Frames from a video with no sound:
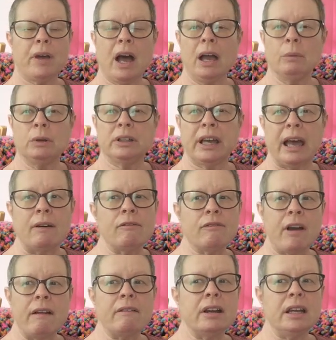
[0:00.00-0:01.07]
I would get
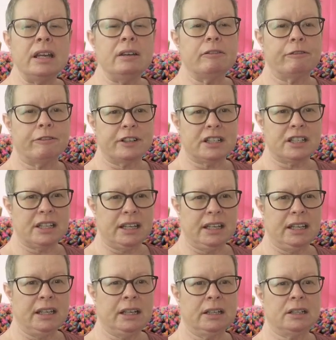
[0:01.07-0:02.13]
very
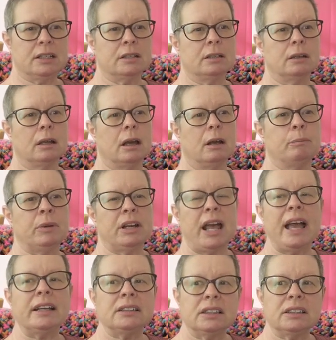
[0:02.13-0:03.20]
fatigued, but
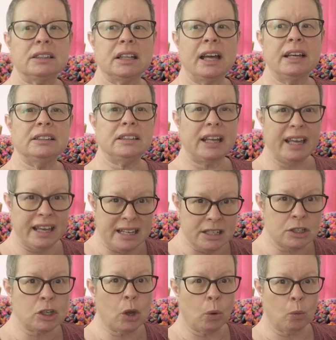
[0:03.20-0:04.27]
exercise
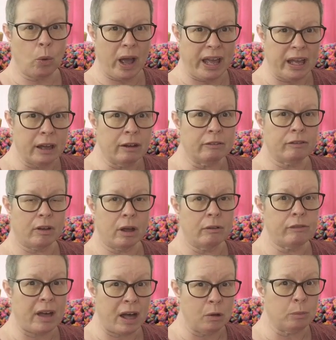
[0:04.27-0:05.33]
is a way of
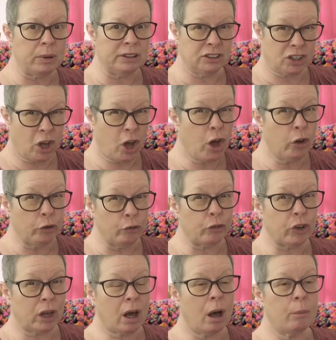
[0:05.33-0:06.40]
helping to
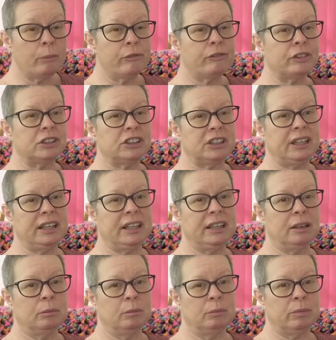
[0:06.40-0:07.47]
overcome
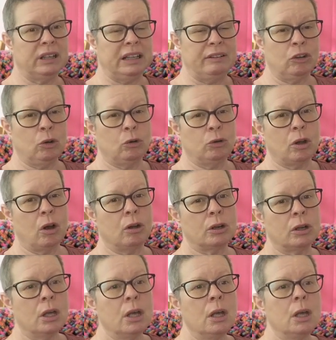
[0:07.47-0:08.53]
fatigue, believe it or
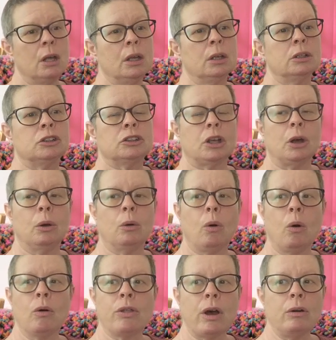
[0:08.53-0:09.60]
not. So,
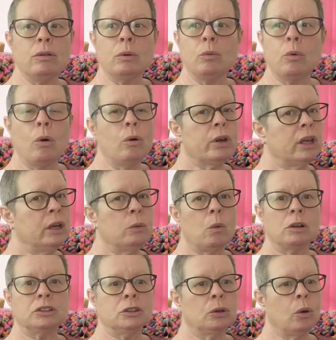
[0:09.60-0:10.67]
although the walking
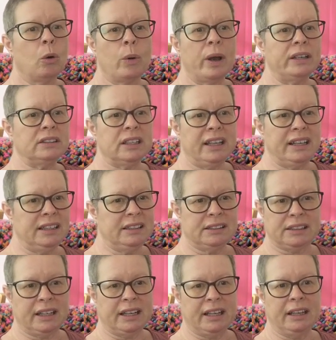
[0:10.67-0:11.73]
wasn't always
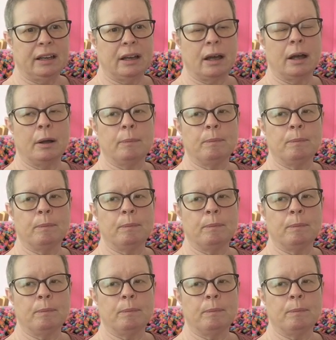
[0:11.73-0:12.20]
easy,